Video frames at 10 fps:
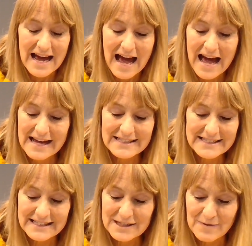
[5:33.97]
I had
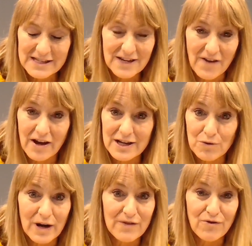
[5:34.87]
said to myself, I'll get
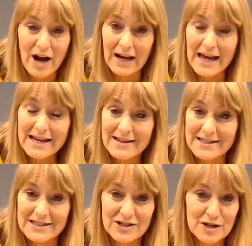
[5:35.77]
whatever I like
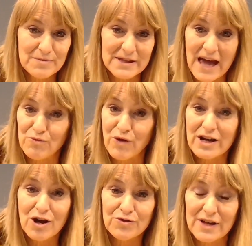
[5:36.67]
because it's going to be that
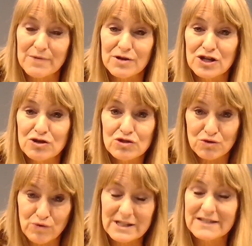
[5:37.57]
raincoat that I'm going to use the
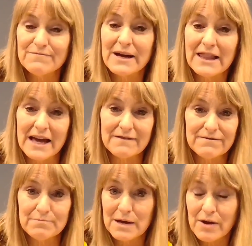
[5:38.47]
rest of my life.
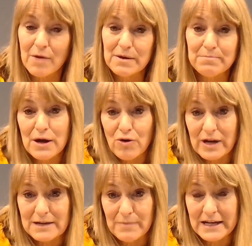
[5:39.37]
Maybe I'll be
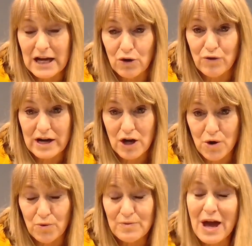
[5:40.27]
buried in my yellow
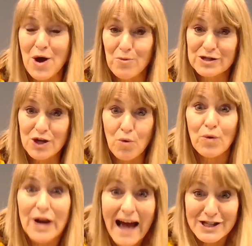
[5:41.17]
raincoat. Well, so
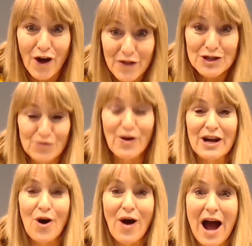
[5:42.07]
when I saw this
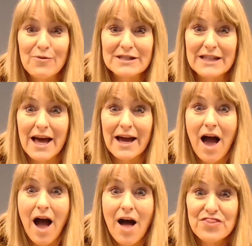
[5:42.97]
raincoat, I was like,
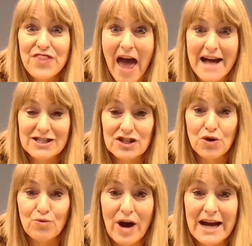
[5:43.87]
that's
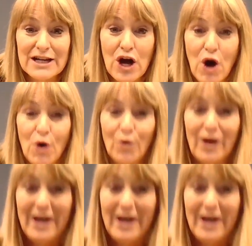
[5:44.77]
the raincoat.